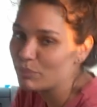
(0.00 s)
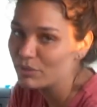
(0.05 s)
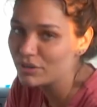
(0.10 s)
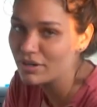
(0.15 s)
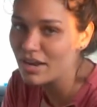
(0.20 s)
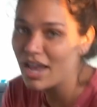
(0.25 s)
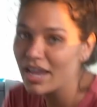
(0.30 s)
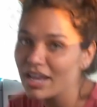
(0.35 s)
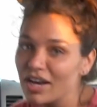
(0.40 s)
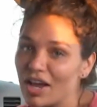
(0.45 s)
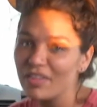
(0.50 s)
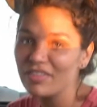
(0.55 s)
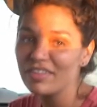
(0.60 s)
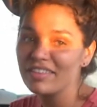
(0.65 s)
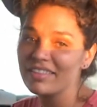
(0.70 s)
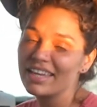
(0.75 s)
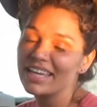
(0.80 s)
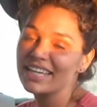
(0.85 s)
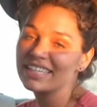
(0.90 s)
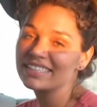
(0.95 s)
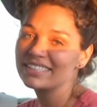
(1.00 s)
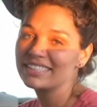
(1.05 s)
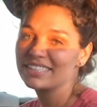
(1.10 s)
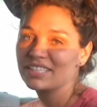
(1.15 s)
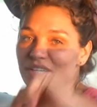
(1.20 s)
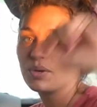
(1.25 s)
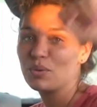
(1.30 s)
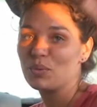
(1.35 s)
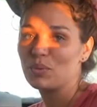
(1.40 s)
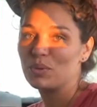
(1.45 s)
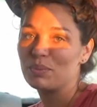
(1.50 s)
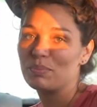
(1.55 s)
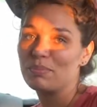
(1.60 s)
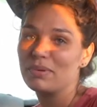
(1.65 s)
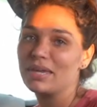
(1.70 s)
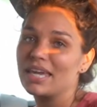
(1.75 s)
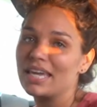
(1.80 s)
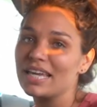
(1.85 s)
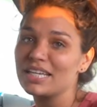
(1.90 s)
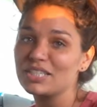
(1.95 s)
9 on the list would
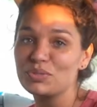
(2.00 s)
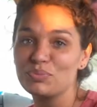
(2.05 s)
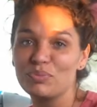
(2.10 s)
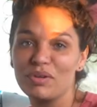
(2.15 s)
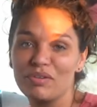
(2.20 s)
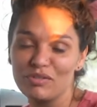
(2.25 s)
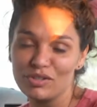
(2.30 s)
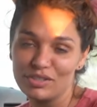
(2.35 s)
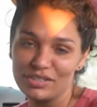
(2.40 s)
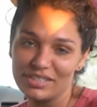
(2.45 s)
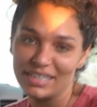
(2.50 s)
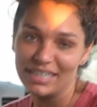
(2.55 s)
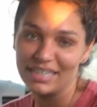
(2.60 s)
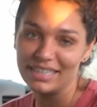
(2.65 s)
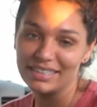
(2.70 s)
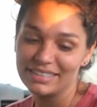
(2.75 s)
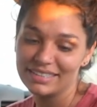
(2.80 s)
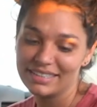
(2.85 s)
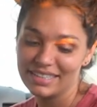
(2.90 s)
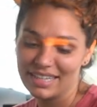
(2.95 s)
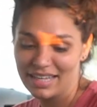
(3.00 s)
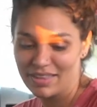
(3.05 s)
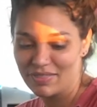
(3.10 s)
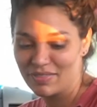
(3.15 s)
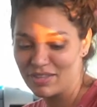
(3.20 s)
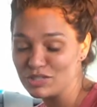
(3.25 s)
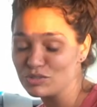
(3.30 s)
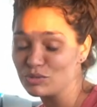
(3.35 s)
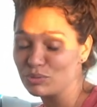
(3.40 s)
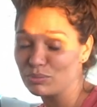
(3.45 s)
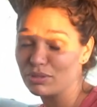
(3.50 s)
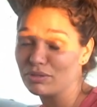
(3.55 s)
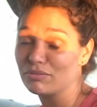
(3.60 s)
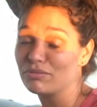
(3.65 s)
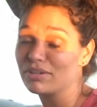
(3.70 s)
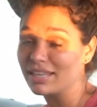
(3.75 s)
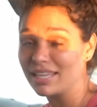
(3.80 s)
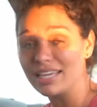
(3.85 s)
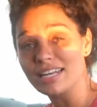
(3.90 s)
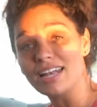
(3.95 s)
be swivel seats. This would be
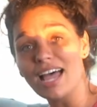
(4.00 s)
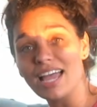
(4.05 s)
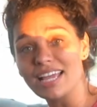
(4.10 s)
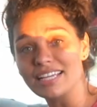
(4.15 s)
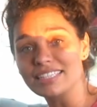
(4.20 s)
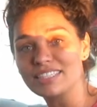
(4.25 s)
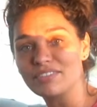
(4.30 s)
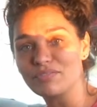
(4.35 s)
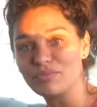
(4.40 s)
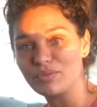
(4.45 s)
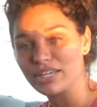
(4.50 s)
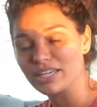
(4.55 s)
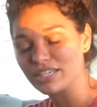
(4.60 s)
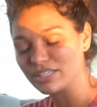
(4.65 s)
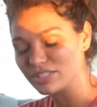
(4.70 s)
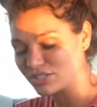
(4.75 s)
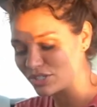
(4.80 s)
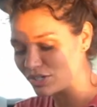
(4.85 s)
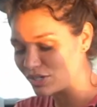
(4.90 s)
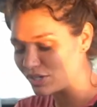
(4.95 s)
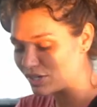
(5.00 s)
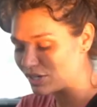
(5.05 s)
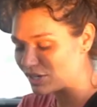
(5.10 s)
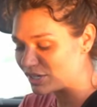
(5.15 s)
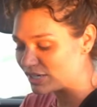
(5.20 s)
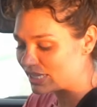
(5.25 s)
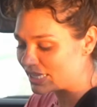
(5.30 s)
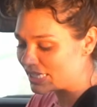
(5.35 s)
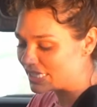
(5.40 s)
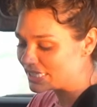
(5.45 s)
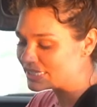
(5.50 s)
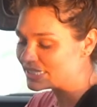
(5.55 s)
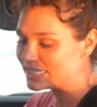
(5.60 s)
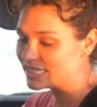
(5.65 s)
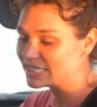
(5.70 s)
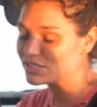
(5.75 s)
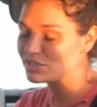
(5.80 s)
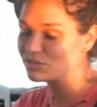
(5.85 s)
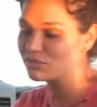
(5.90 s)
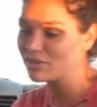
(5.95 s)
really nice if we could turn these
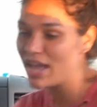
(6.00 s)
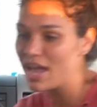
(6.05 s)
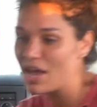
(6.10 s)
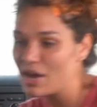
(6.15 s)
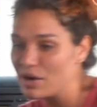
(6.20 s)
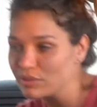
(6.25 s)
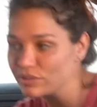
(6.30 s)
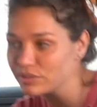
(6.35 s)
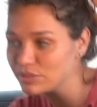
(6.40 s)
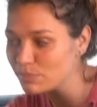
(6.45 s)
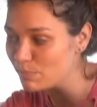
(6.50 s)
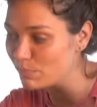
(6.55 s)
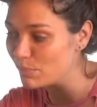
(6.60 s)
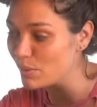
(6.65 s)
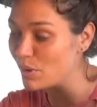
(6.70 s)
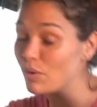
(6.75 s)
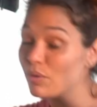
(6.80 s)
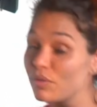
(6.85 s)
seats around, both